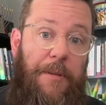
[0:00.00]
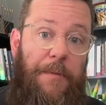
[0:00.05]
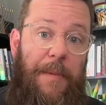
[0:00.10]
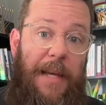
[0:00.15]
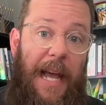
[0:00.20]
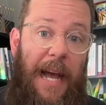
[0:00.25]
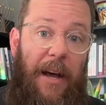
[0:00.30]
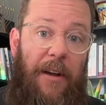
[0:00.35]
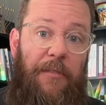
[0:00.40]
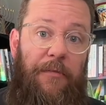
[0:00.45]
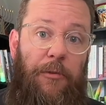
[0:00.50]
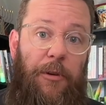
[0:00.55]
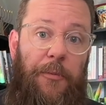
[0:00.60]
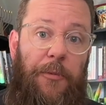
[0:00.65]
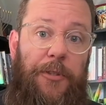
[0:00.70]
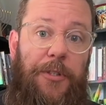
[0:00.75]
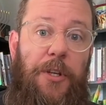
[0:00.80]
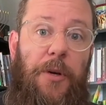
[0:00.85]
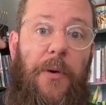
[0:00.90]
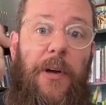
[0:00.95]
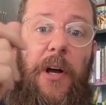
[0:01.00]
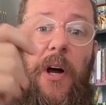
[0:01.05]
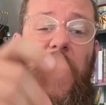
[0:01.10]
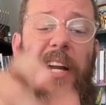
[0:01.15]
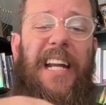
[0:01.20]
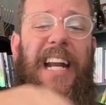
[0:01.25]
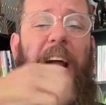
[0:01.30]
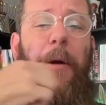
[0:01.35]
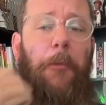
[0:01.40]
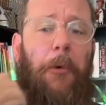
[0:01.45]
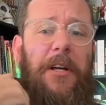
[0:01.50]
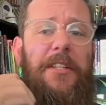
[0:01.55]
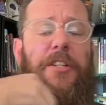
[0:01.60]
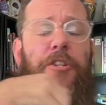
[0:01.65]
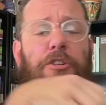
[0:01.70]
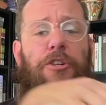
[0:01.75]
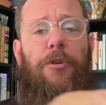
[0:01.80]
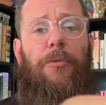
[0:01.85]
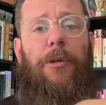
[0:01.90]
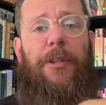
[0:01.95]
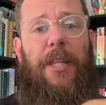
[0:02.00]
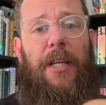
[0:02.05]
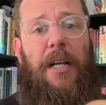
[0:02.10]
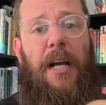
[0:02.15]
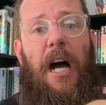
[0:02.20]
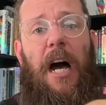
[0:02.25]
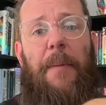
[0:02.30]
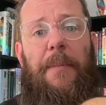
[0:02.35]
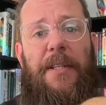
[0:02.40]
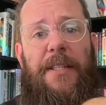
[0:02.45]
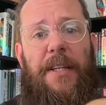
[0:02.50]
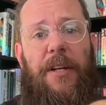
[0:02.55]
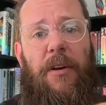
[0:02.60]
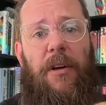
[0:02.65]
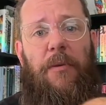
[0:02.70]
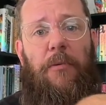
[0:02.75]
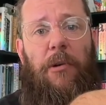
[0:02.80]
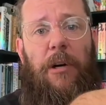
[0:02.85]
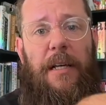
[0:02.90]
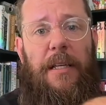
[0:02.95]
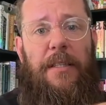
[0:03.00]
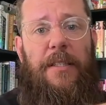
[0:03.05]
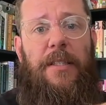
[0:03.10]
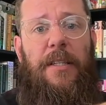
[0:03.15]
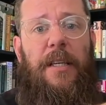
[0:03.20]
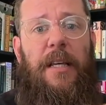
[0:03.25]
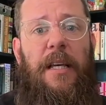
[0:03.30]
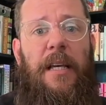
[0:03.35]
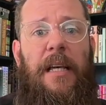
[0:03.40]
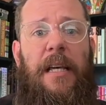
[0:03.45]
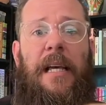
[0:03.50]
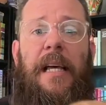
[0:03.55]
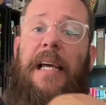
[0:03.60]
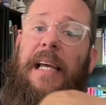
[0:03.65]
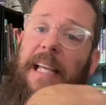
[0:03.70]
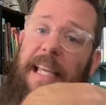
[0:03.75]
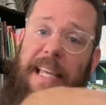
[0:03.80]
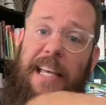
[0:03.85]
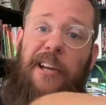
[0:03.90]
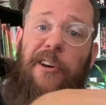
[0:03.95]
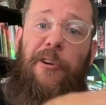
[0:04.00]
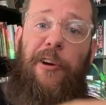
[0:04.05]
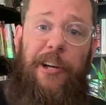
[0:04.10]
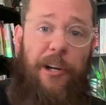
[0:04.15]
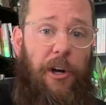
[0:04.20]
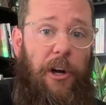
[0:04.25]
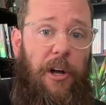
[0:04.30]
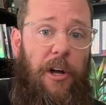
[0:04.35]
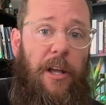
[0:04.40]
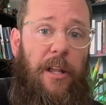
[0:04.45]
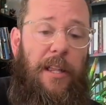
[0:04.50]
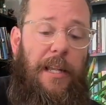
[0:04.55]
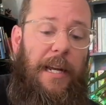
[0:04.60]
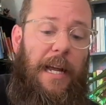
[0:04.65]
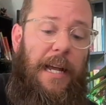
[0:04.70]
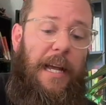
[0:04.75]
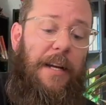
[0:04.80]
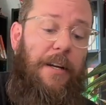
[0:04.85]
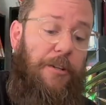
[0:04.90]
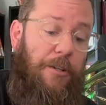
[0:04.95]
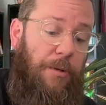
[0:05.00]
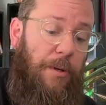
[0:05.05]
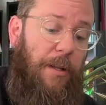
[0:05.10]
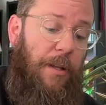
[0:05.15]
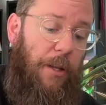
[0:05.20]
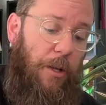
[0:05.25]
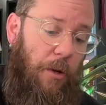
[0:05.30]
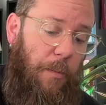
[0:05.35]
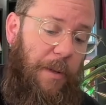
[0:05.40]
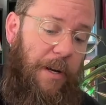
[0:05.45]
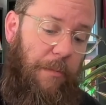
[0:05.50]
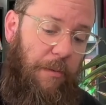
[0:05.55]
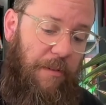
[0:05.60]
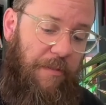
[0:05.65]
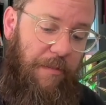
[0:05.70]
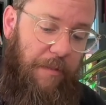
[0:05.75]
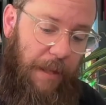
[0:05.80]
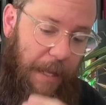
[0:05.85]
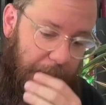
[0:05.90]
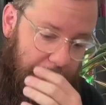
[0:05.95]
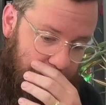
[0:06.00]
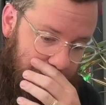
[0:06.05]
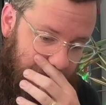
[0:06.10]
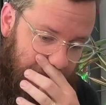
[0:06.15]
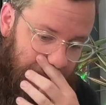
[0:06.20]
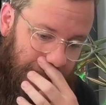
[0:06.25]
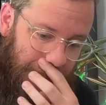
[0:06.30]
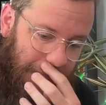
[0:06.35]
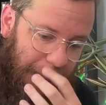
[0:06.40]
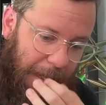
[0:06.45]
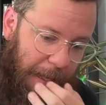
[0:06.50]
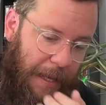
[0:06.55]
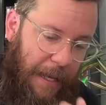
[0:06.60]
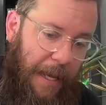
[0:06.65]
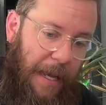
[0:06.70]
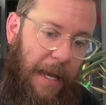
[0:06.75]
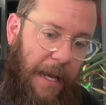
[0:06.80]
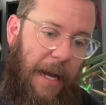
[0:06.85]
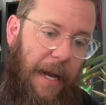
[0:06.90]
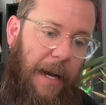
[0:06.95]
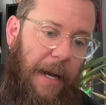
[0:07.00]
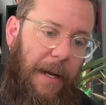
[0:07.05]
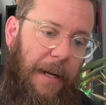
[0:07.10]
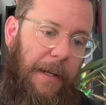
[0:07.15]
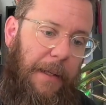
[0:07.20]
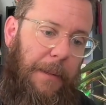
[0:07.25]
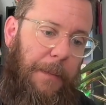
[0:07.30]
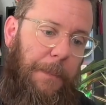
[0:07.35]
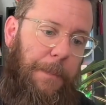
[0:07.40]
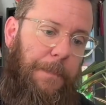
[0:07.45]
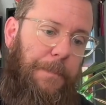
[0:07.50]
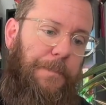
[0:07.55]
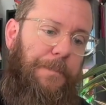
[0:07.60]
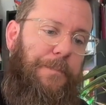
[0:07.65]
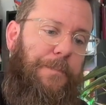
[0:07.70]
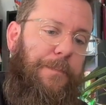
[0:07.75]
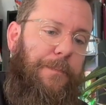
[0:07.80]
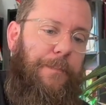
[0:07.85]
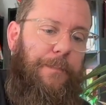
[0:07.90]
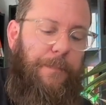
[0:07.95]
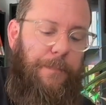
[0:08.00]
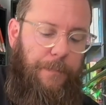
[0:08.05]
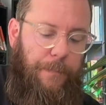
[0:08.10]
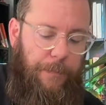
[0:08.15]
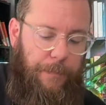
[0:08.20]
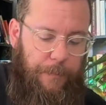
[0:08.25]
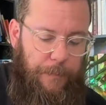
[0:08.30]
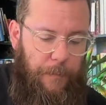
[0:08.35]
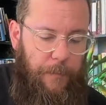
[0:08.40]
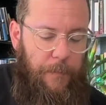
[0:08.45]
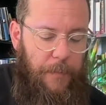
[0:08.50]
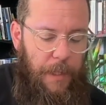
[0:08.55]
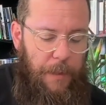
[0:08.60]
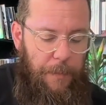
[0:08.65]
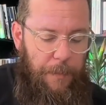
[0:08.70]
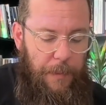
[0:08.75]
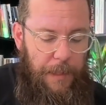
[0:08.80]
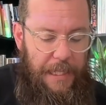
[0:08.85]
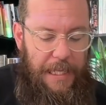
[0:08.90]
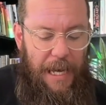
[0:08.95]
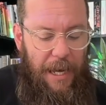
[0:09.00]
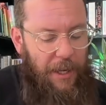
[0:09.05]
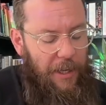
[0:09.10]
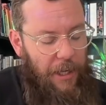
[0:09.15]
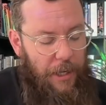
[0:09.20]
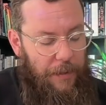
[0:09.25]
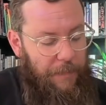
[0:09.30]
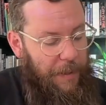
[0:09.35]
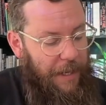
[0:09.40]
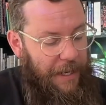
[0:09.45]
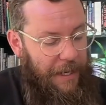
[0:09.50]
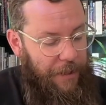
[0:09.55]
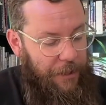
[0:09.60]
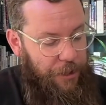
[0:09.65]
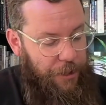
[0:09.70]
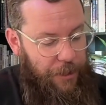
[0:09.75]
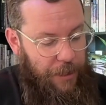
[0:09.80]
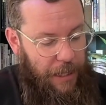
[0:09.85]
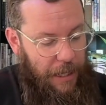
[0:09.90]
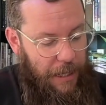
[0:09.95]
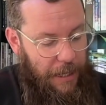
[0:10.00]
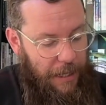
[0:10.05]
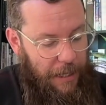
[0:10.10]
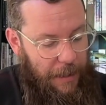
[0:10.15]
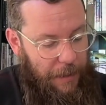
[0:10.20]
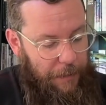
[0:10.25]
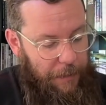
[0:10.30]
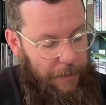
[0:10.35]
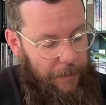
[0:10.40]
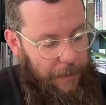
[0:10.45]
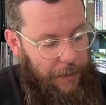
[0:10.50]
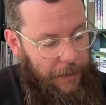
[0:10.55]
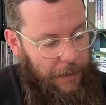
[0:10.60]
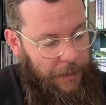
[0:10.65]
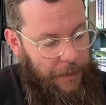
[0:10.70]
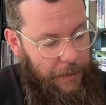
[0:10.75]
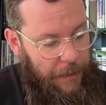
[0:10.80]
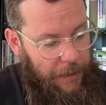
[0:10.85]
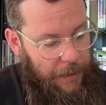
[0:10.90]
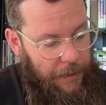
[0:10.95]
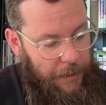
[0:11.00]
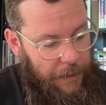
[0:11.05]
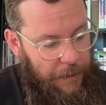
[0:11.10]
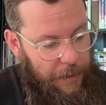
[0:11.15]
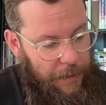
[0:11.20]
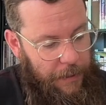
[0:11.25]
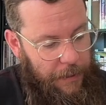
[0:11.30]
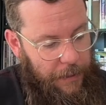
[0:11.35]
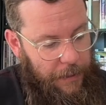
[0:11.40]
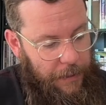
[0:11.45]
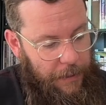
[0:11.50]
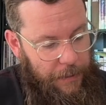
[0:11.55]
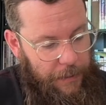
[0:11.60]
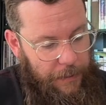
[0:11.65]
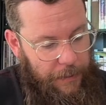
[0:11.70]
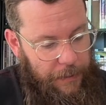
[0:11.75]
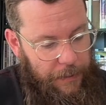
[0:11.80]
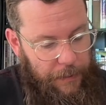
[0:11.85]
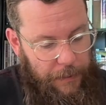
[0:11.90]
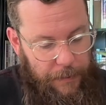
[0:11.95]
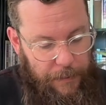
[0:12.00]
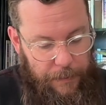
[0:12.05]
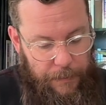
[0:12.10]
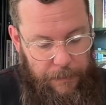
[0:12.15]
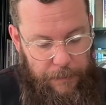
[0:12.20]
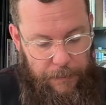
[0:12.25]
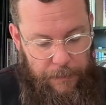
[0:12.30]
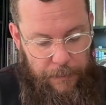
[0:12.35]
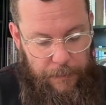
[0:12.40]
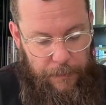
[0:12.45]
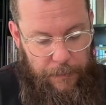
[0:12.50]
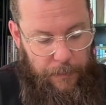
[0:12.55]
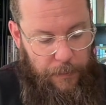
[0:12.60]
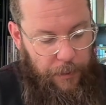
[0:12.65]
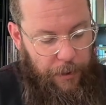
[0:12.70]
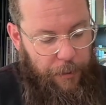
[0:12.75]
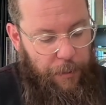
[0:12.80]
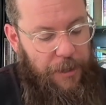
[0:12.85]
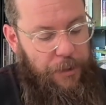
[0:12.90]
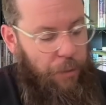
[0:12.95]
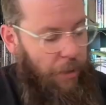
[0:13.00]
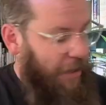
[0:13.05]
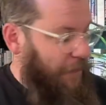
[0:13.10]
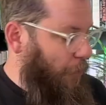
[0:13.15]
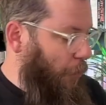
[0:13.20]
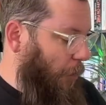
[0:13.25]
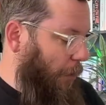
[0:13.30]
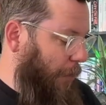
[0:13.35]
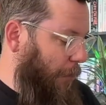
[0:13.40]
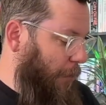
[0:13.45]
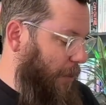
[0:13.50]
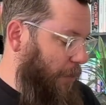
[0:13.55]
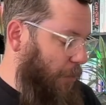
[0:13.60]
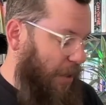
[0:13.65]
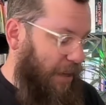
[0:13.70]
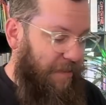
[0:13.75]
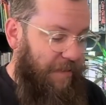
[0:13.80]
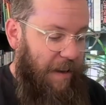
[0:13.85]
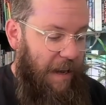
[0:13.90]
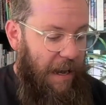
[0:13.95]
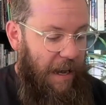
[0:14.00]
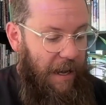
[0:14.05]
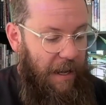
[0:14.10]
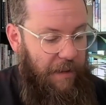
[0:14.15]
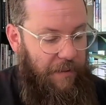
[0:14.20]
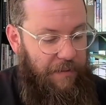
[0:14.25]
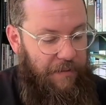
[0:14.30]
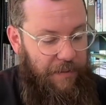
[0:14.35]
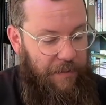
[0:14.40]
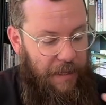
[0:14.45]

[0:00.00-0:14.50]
me out of what was going on, and I wasn't sure what the commentary was here at all, and I had to do a little bit of reflecting. Um, yeah, on page 324 and 325,